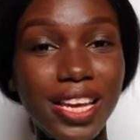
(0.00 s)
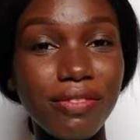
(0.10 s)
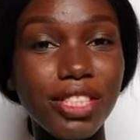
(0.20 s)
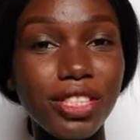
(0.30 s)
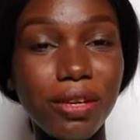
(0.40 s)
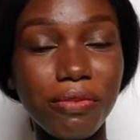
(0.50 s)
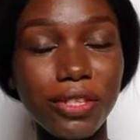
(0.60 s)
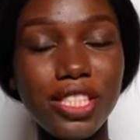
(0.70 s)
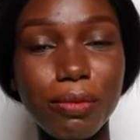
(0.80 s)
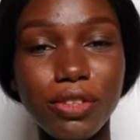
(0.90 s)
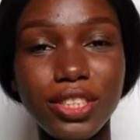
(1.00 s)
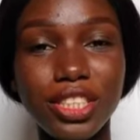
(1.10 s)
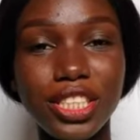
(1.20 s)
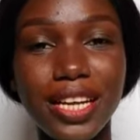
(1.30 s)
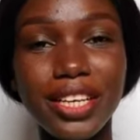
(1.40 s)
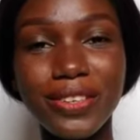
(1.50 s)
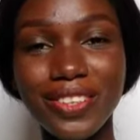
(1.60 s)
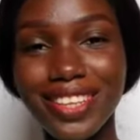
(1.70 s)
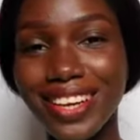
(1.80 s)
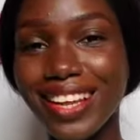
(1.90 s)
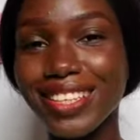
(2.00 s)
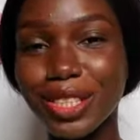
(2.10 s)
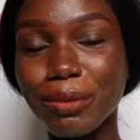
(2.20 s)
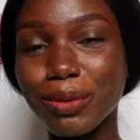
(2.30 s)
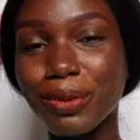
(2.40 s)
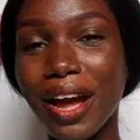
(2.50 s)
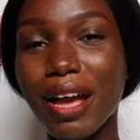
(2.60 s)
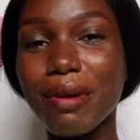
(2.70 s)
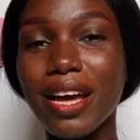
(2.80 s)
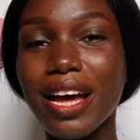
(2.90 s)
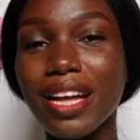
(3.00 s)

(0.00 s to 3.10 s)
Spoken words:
If this is your first time on this channel, kindly subscribe